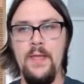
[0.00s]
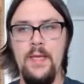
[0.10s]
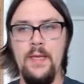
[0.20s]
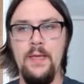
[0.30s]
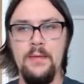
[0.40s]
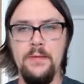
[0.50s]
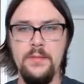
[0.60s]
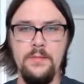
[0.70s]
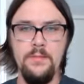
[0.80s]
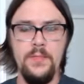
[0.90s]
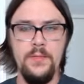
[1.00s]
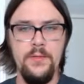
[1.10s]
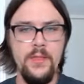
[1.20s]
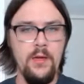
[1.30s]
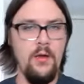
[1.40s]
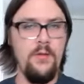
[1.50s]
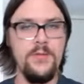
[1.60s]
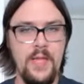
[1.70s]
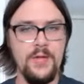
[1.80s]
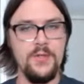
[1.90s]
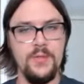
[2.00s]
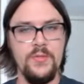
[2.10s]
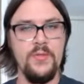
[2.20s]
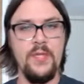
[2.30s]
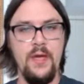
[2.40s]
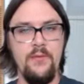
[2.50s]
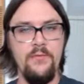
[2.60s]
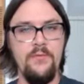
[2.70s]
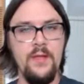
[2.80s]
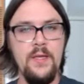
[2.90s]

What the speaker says: and you did all this extra stuff.